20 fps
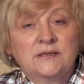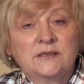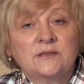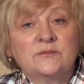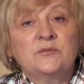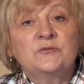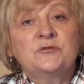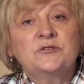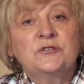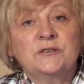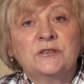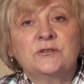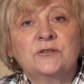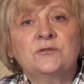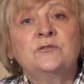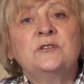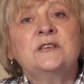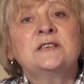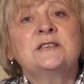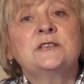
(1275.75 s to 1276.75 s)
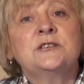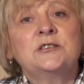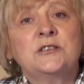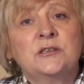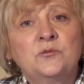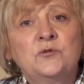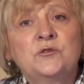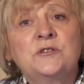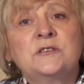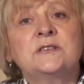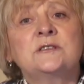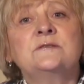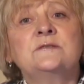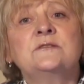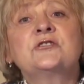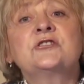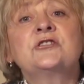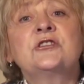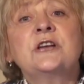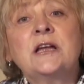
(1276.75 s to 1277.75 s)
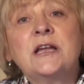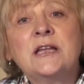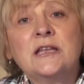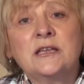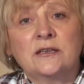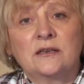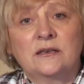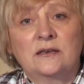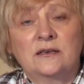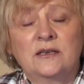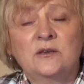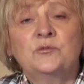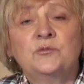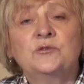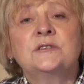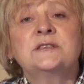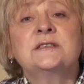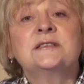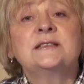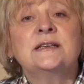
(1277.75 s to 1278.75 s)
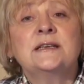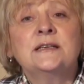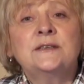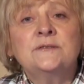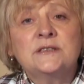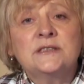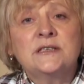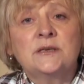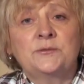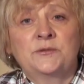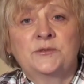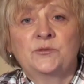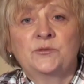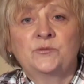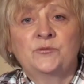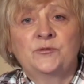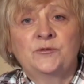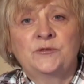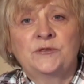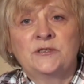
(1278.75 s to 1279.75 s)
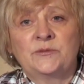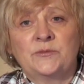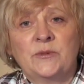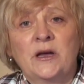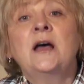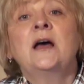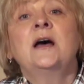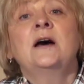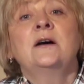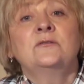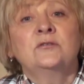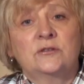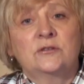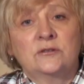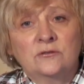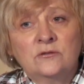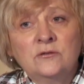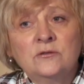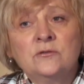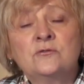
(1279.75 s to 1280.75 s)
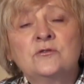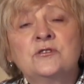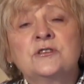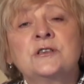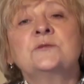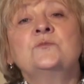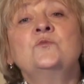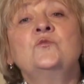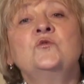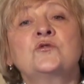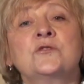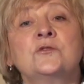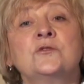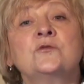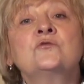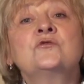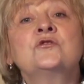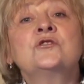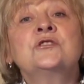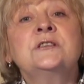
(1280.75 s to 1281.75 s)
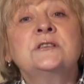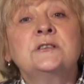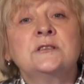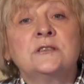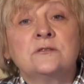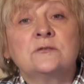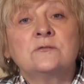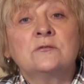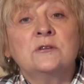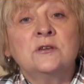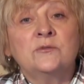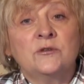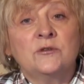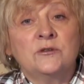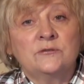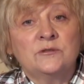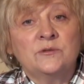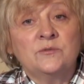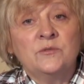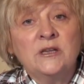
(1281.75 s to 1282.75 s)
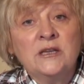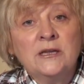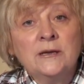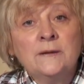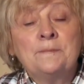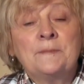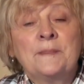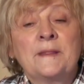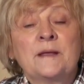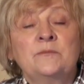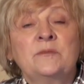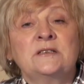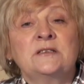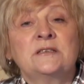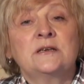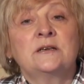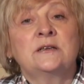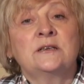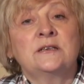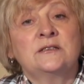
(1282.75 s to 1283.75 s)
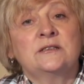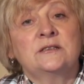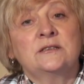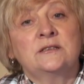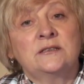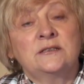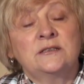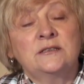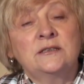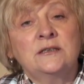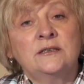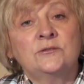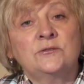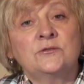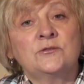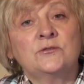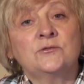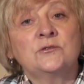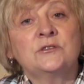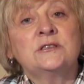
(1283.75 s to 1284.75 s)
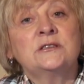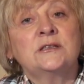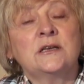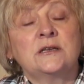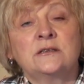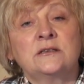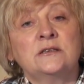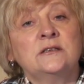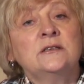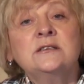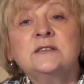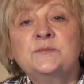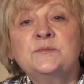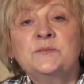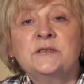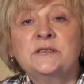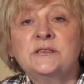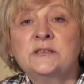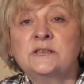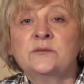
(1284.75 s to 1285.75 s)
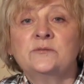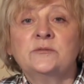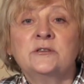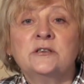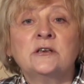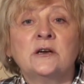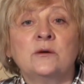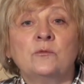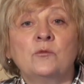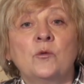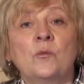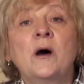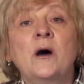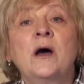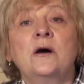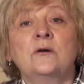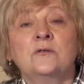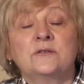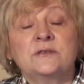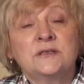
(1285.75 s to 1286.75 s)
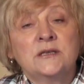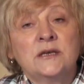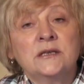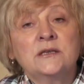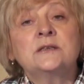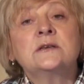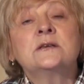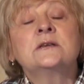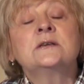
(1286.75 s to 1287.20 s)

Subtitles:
Greece is going to sell islands. What for? For finding money with no security? Let's realize those who founded this system founded it to rule the world